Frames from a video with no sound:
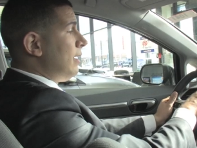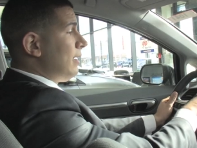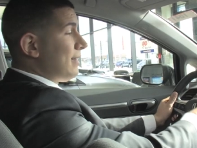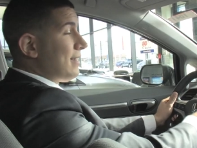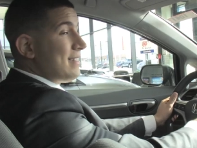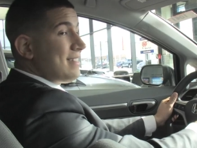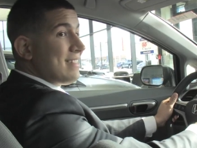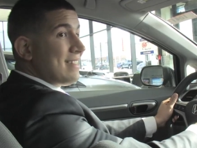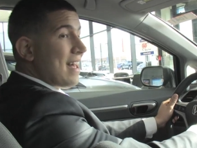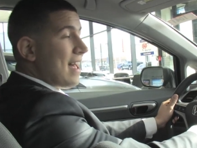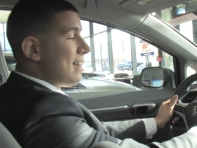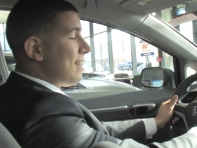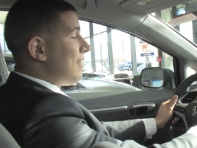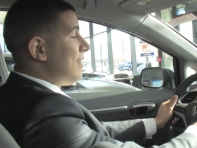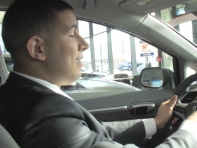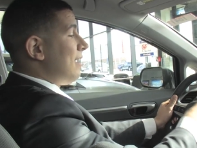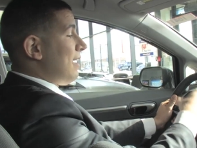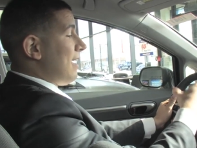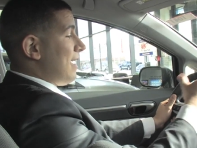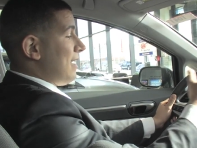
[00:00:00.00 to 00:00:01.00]
to set
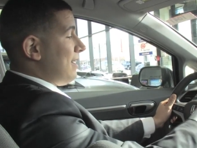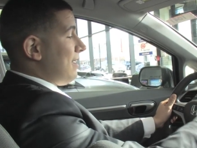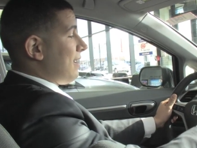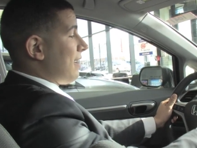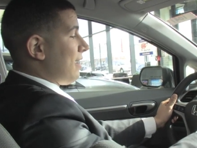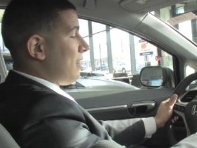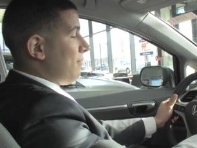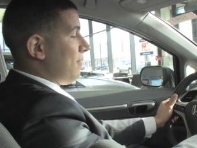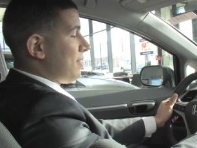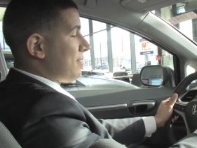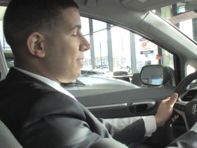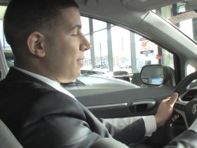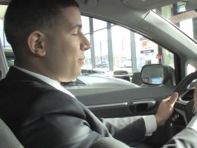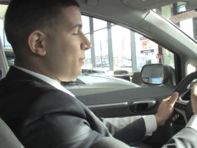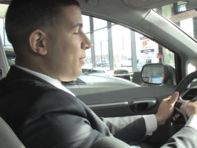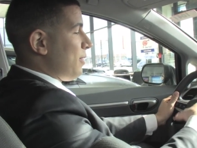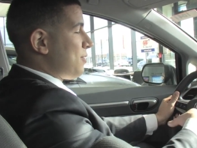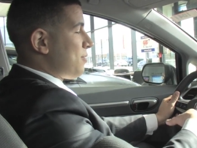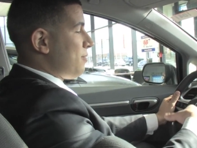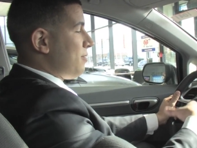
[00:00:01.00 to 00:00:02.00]
any kind of
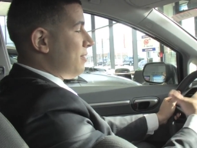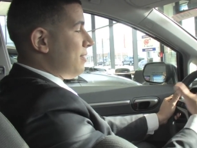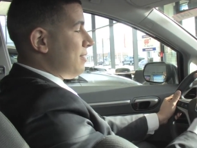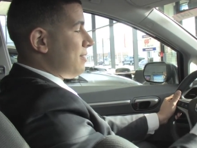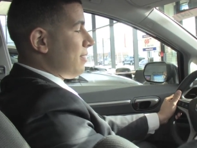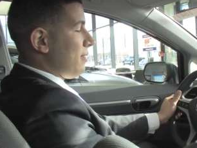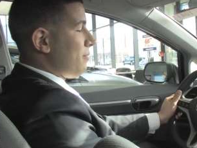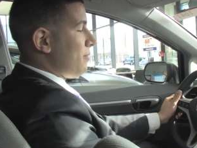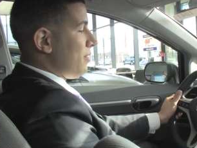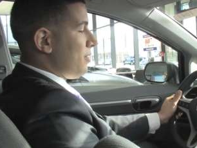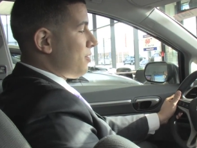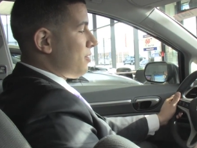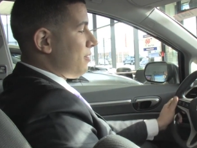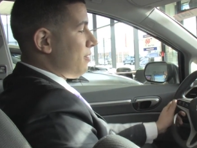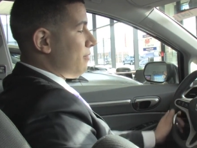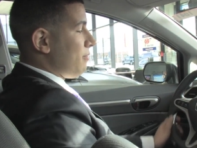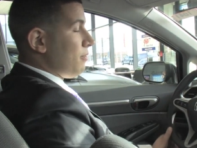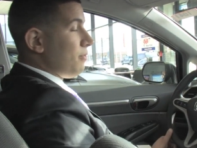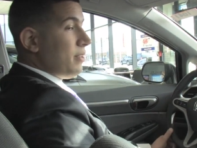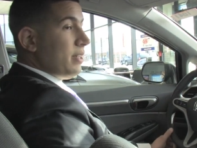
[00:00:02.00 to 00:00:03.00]
acceleration or
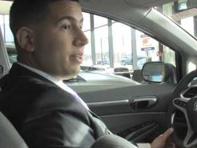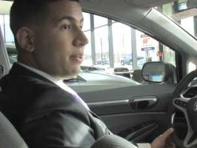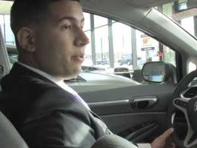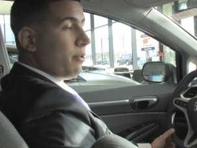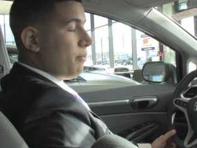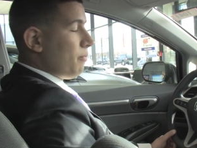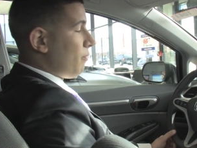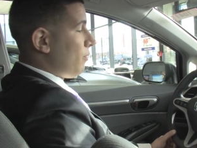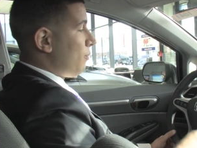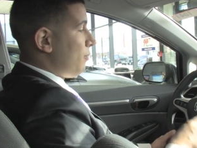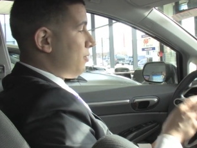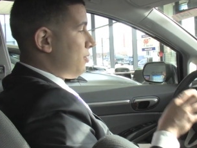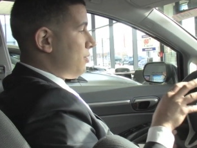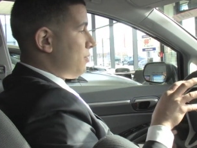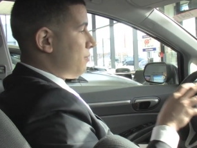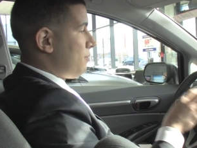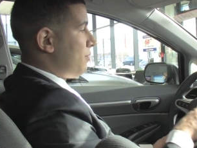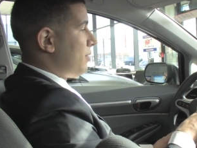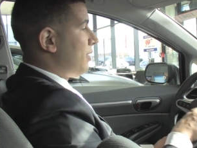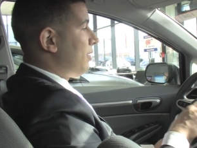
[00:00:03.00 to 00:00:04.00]
deceleration of the vehicle, which
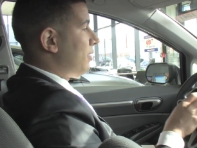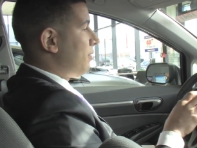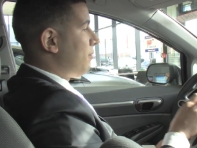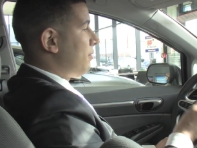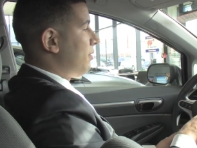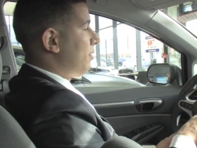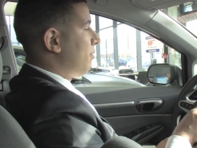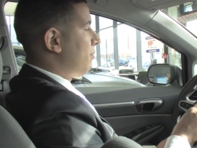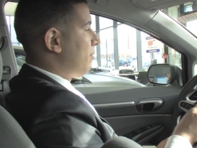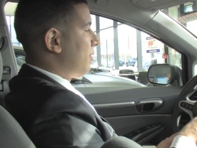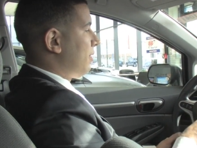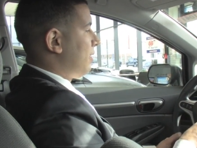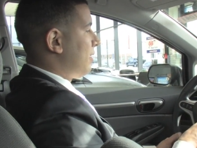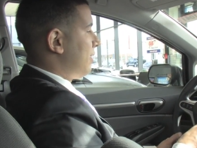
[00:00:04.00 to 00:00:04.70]
is really, really, really